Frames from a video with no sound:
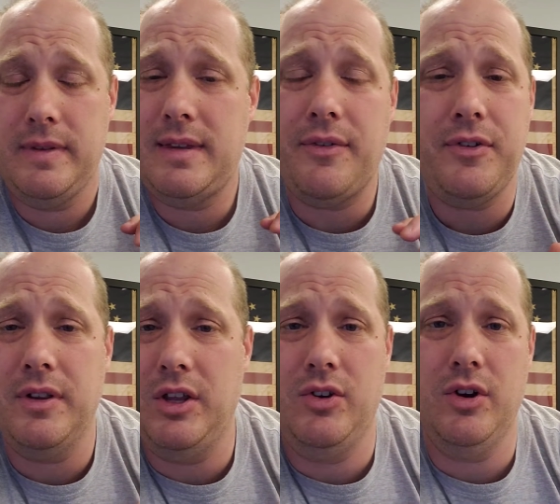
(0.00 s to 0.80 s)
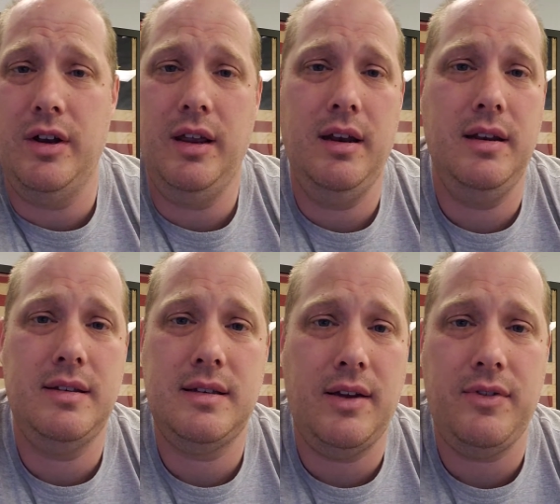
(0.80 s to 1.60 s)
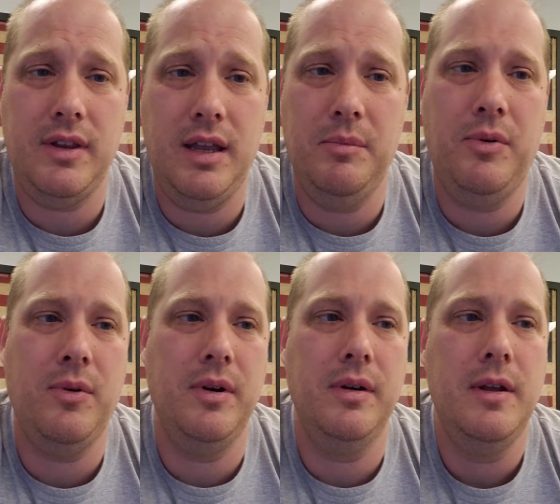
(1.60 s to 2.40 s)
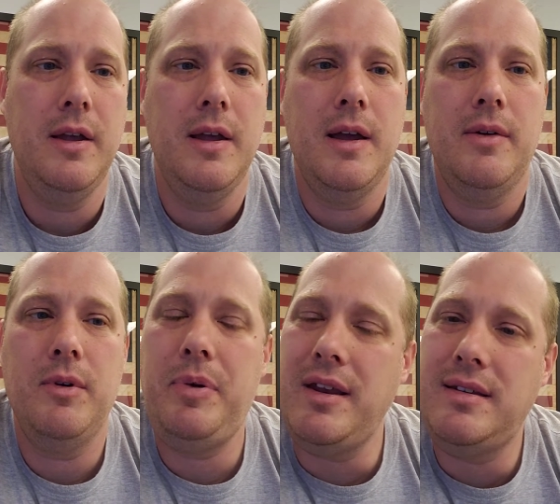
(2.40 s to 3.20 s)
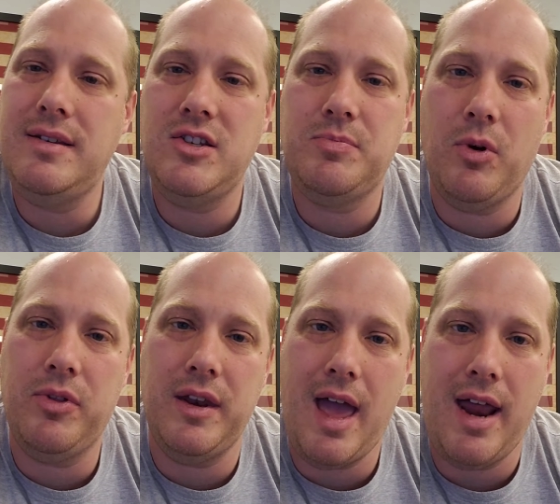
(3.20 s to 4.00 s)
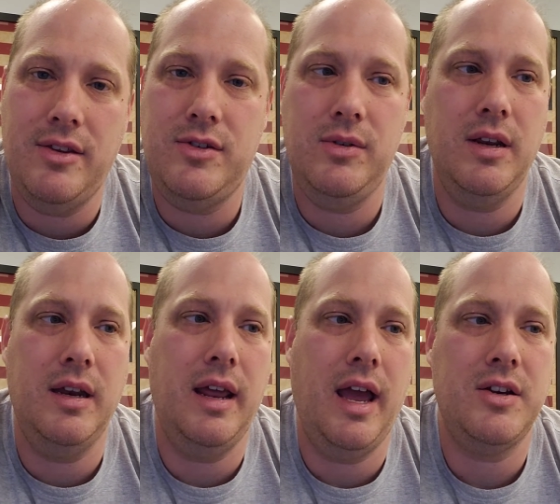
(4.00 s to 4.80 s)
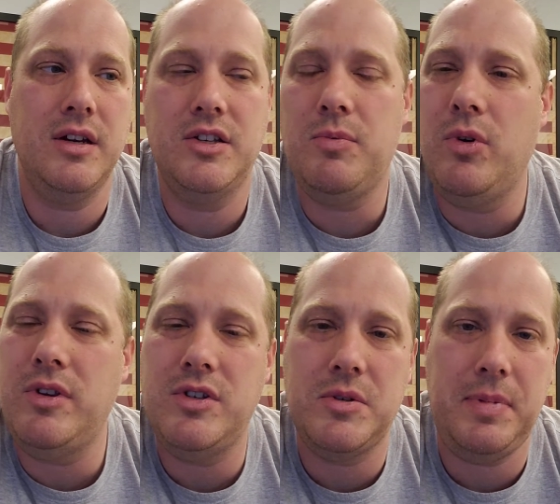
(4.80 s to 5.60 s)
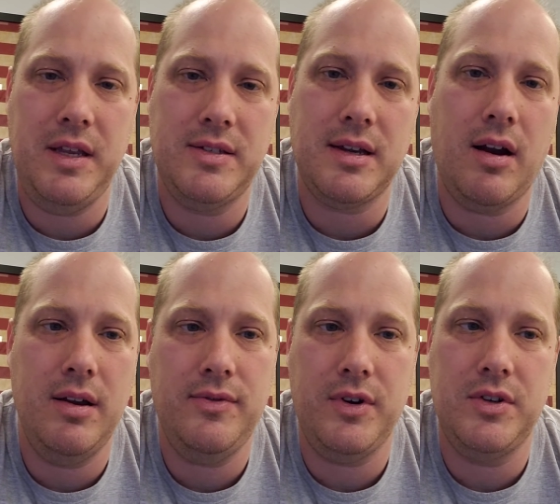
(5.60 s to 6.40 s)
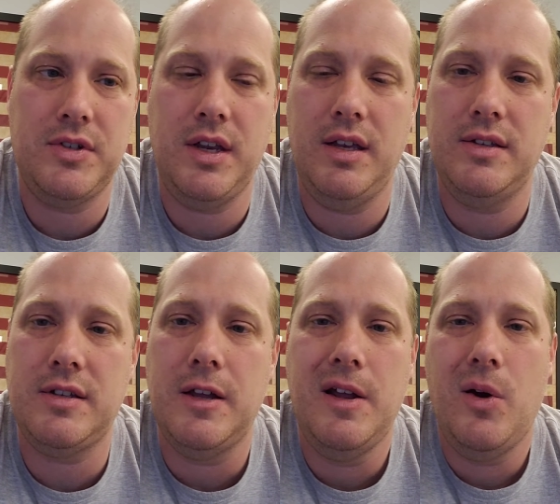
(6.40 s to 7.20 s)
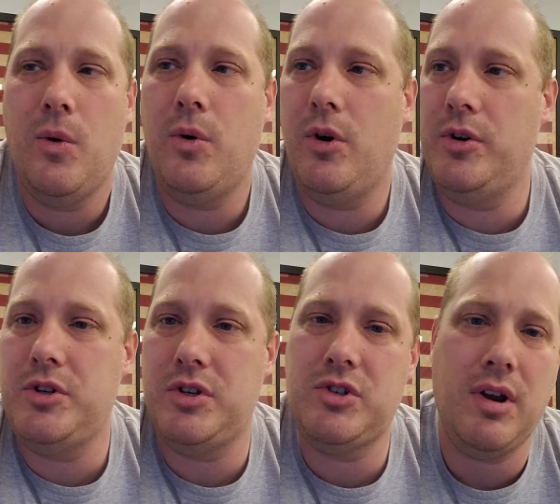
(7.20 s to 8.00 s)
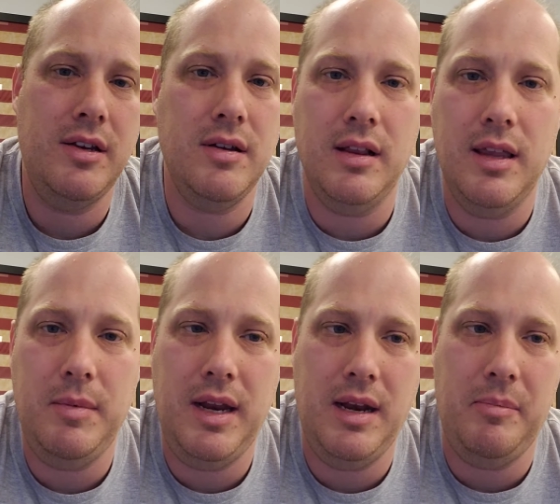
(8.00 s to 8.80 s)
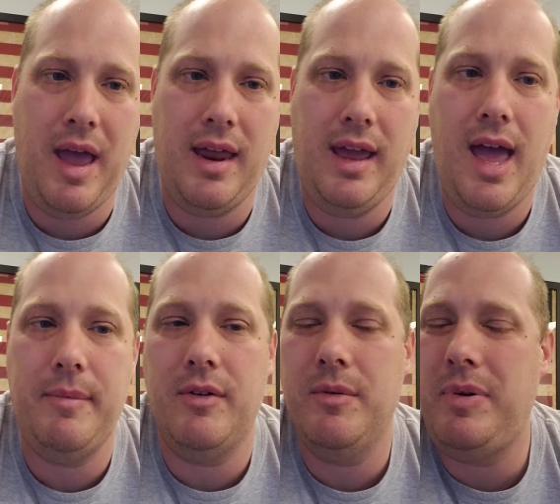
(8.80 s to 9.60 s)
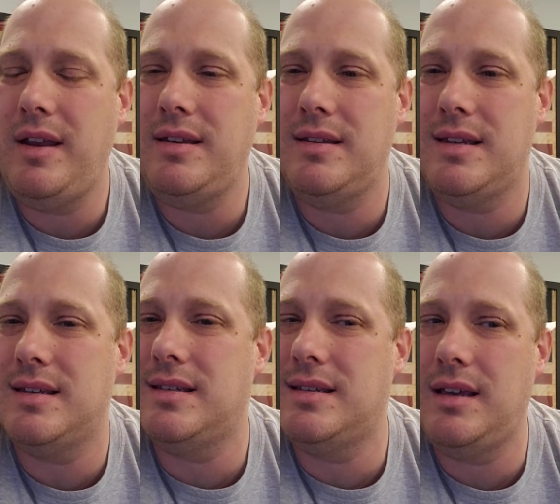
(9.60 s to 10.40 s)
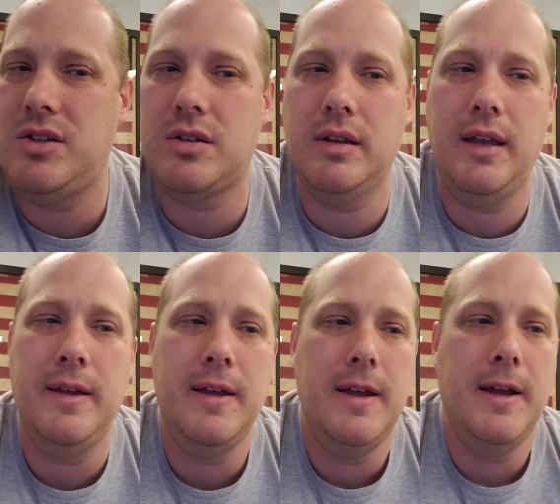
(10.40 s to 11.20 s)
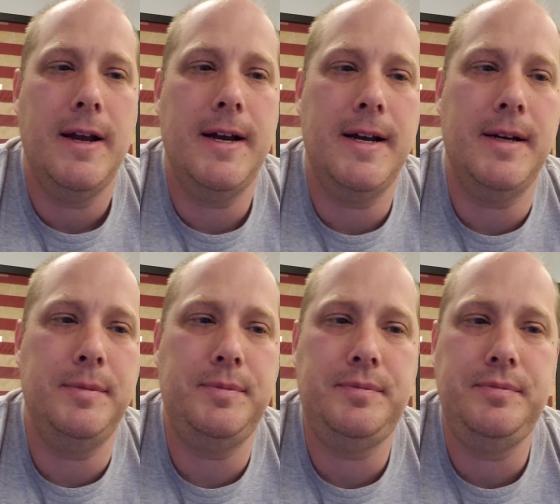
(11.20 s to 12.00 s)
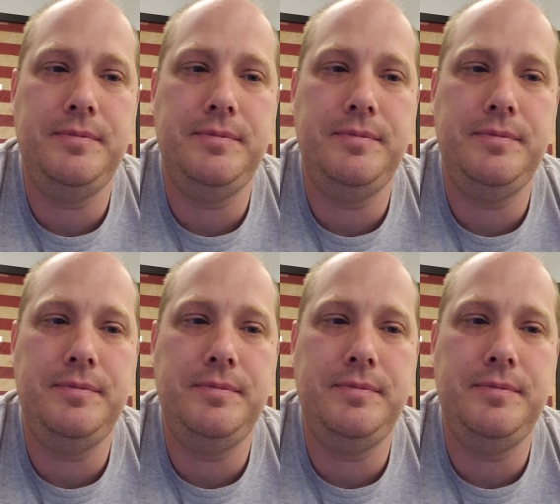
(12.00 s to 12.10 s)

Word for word: definitely good and it's definitely important. Repentance is both an attitude and an action. It's more than just being sorry for your sins or just trying to eliminate a bad habit. Repentance is essentially um,